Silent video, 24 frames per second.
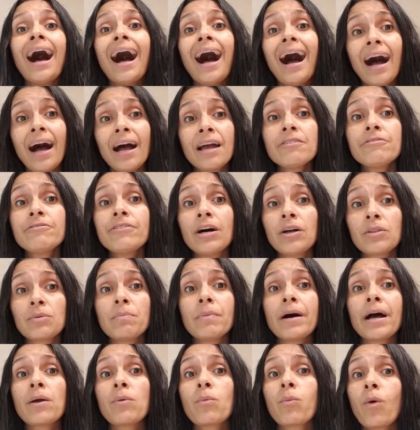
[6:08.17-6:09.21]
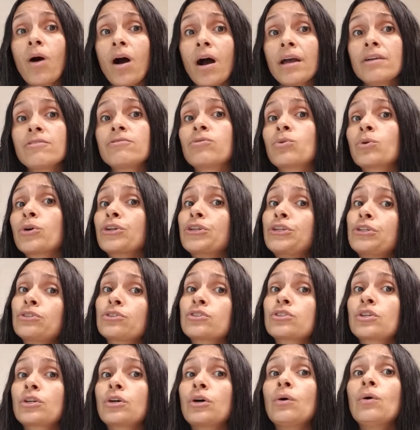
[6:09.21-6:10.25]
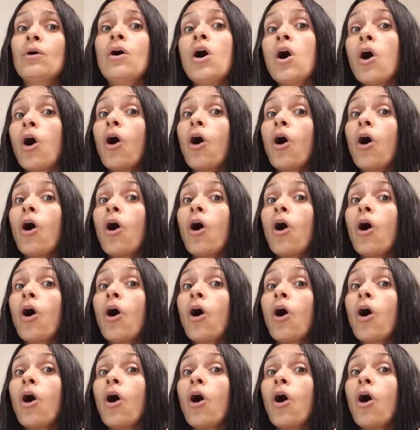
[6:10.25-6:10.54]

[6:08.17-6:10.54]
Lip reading: I found my why 4 years ago.